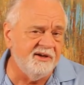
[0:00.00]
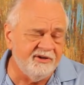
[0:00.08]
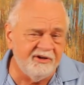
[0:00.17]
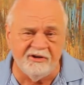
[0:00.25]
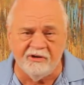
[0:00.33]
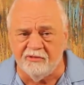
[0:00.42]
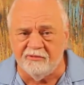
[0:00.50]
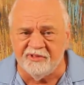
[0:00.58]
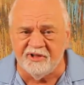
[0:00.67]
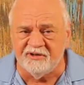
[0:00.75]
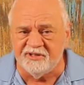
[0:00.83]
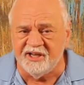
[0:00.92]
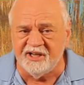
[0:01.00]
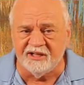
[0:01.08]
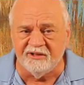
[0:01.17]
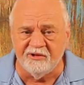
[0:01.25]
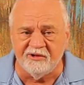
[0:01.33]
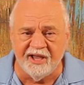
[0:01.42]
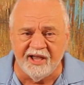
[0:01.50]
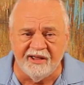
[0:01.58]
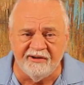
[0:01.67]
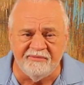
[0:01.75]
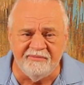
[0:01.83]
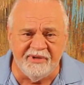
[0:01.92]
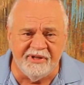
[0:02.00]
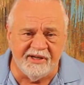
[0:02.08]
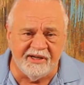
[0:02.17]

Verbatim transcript: You can go over there and take a look at them.